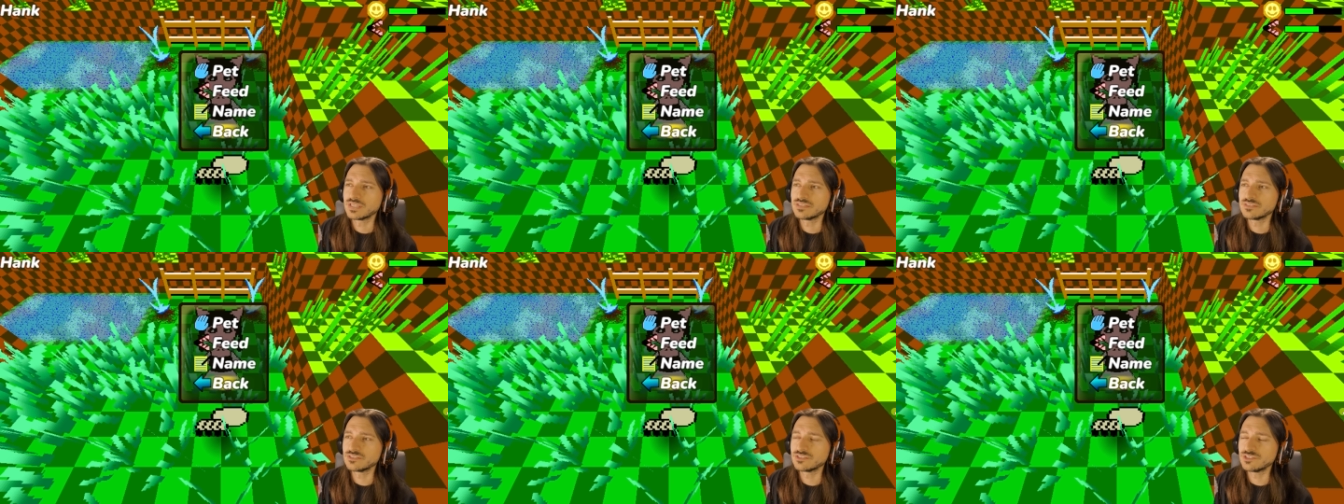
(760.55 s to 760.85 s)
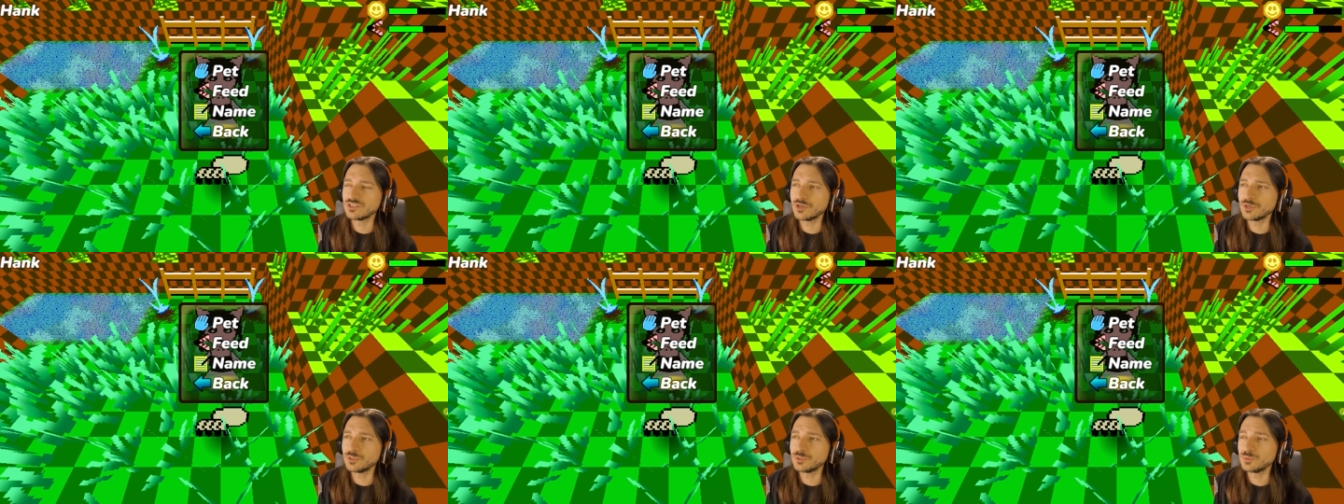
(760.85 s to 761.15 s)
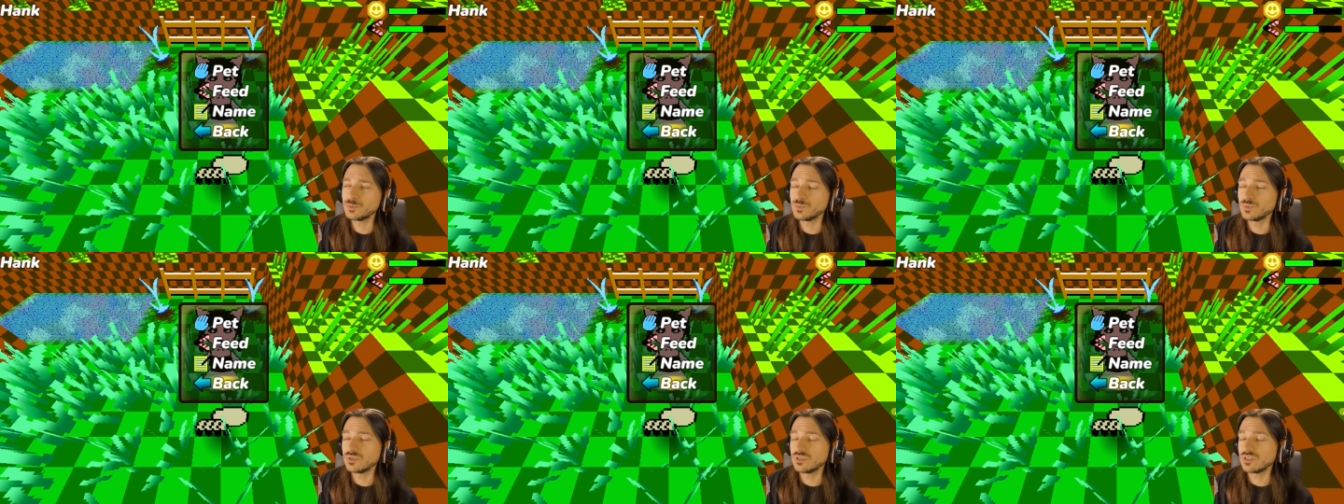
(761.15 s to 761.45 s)

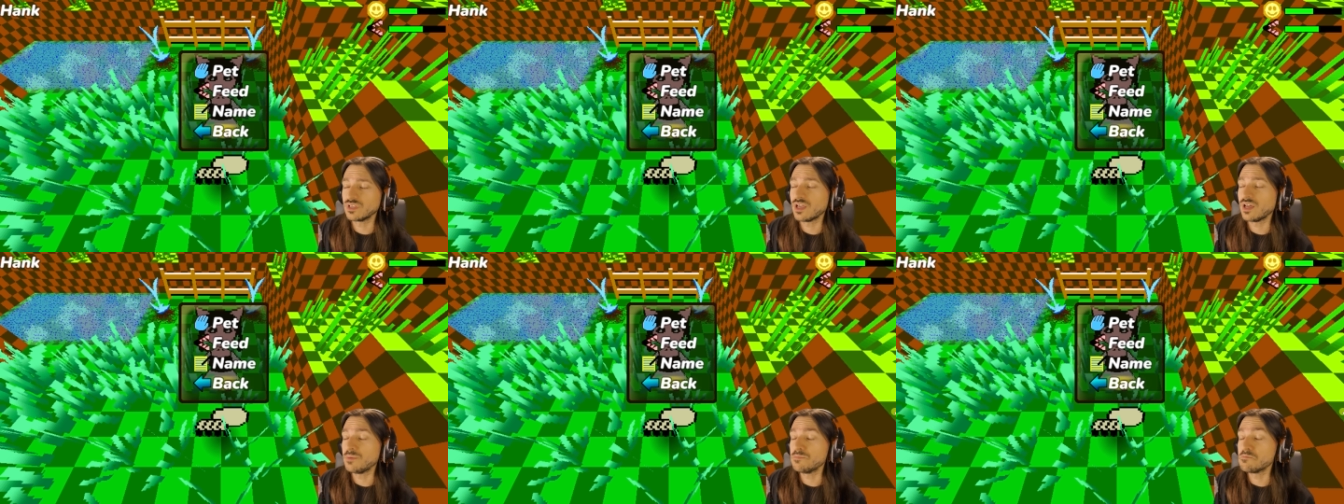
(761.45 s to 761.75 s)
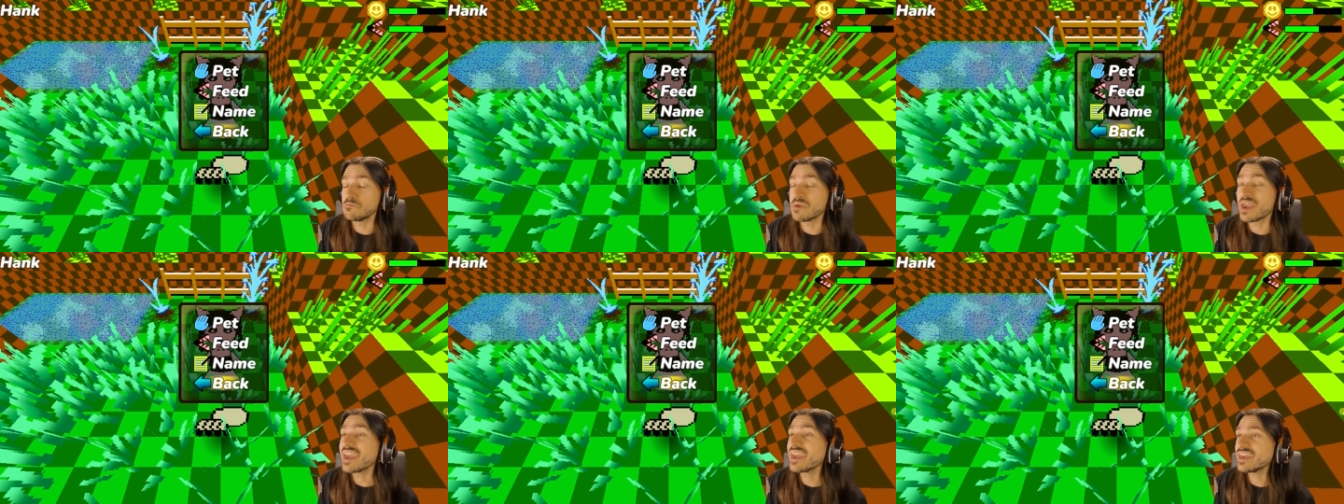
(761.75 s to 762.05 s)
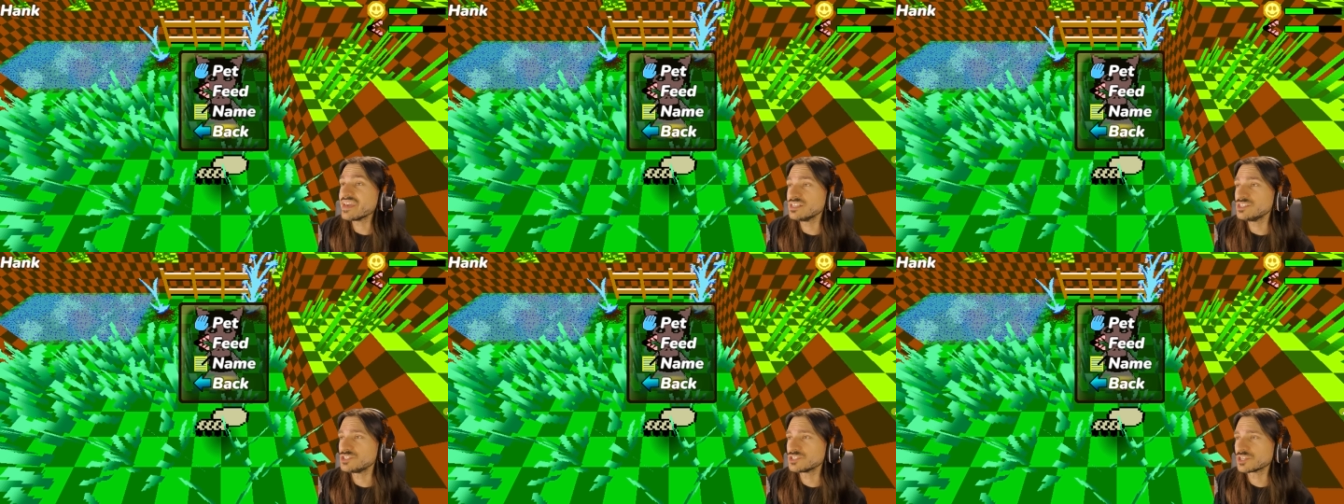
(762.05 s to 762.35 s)
So a
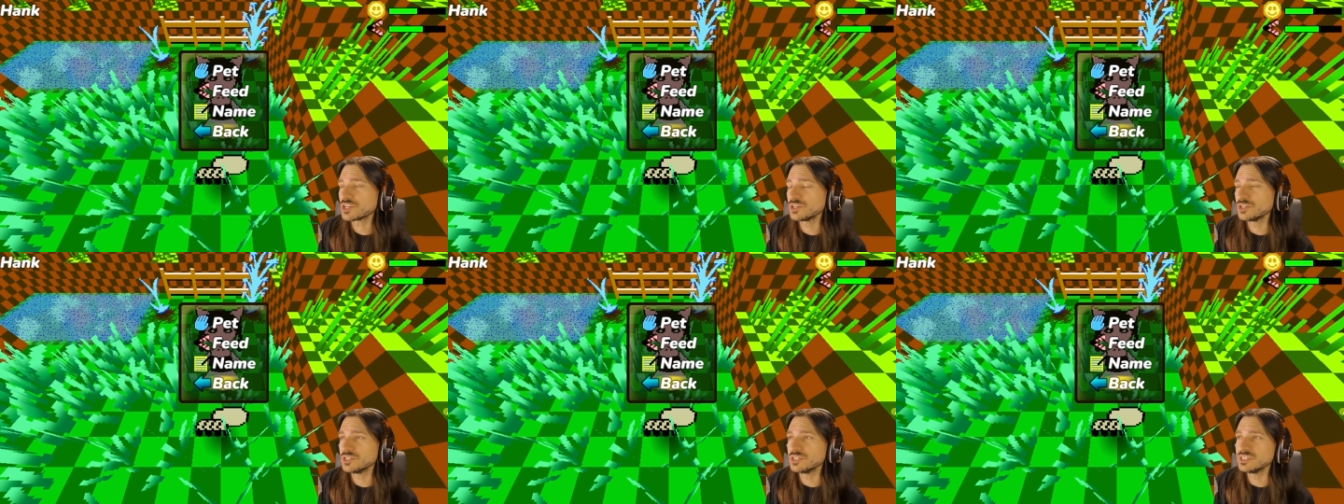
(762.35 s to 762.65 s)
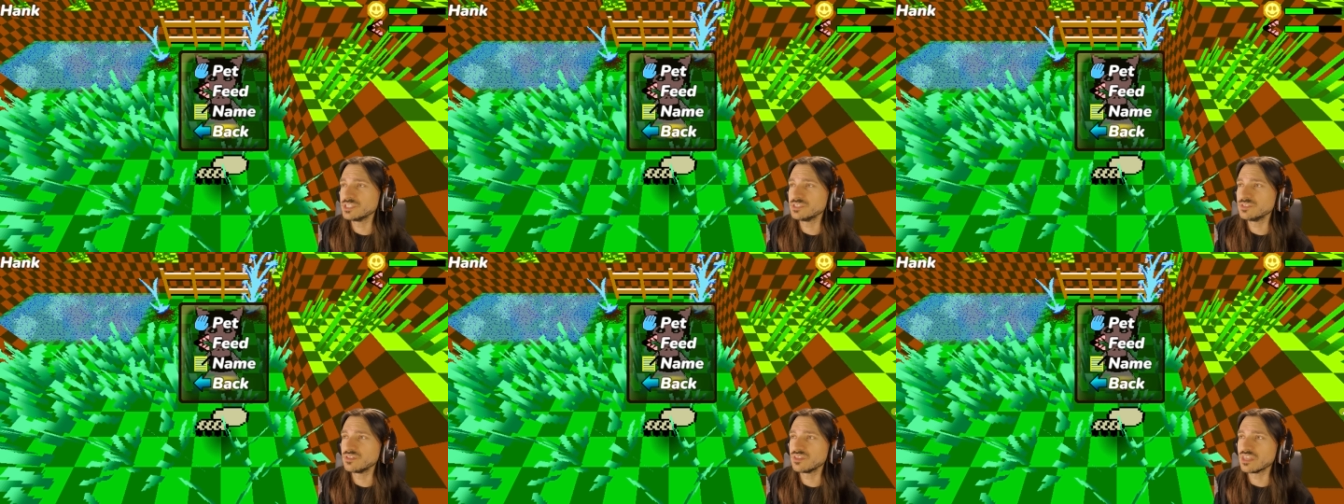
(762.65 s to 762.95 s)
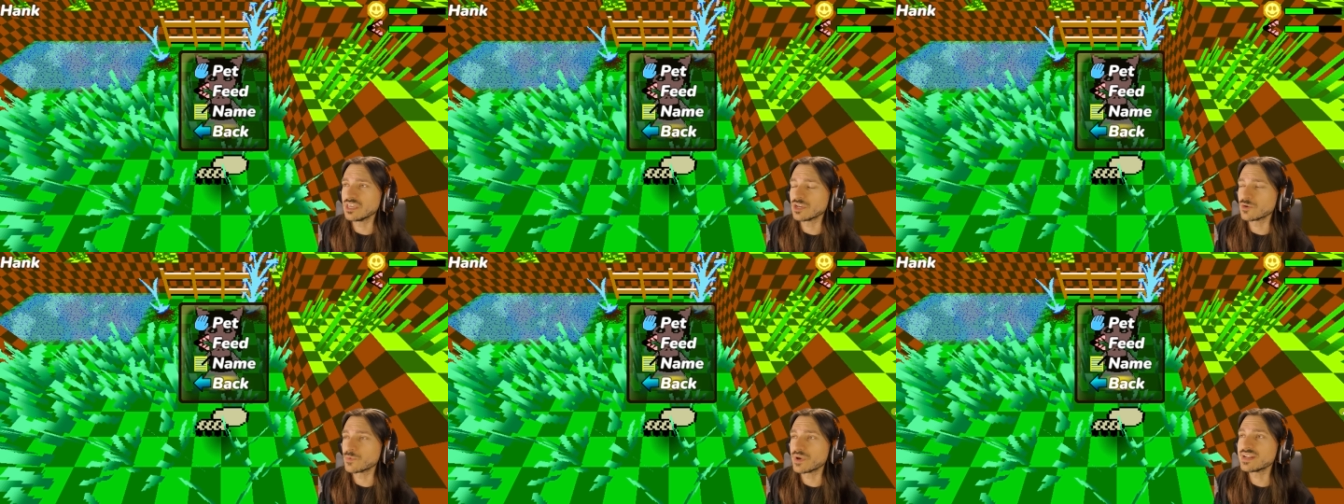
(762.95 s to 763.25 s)
mage could
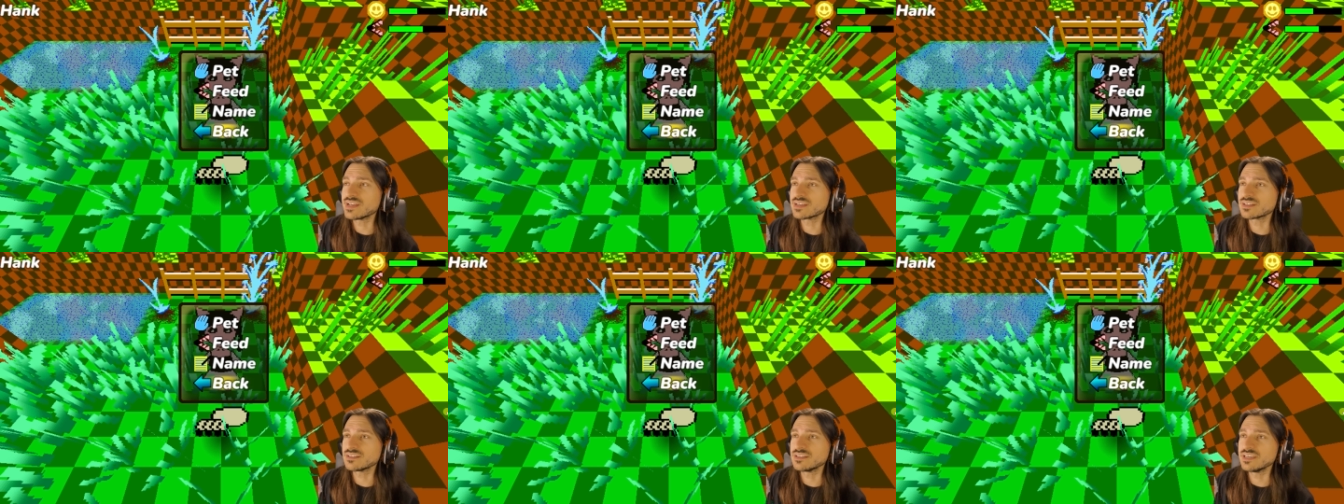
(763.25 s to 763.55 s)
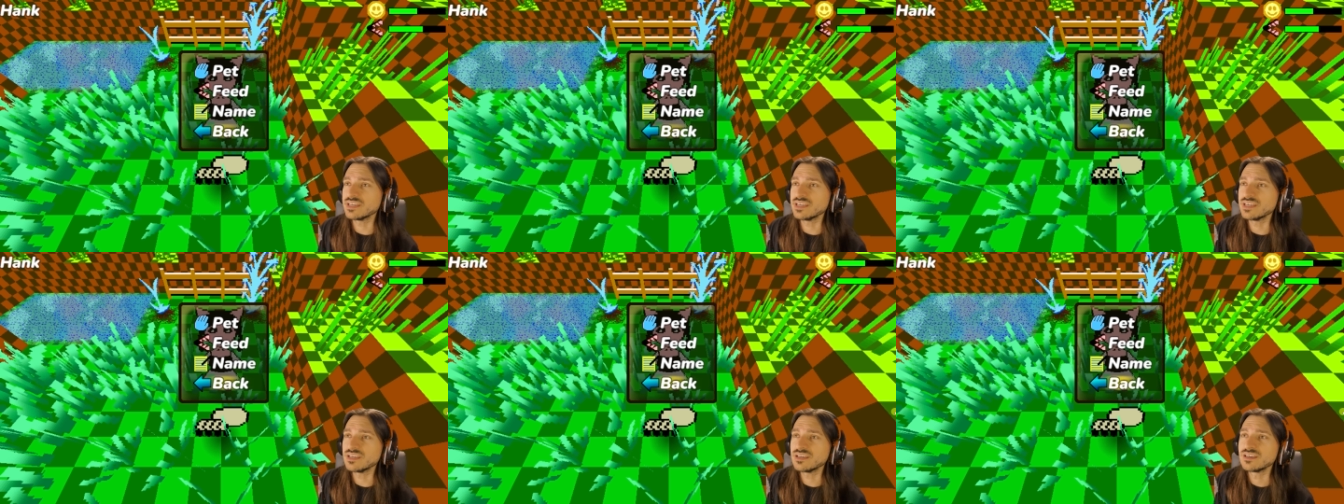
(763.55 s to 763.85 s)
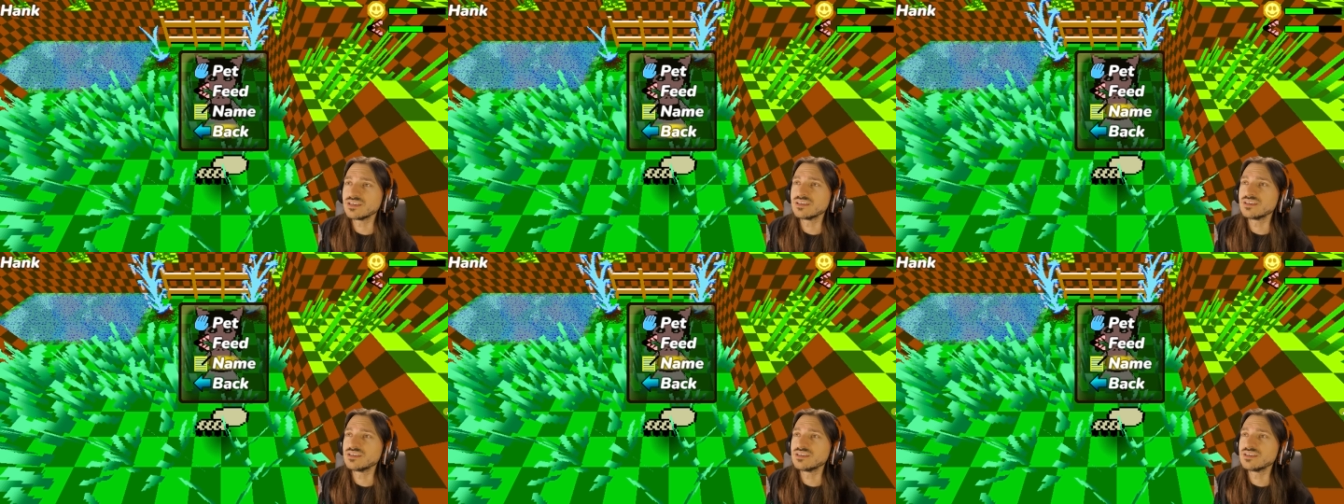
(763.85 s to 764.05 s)
theoretically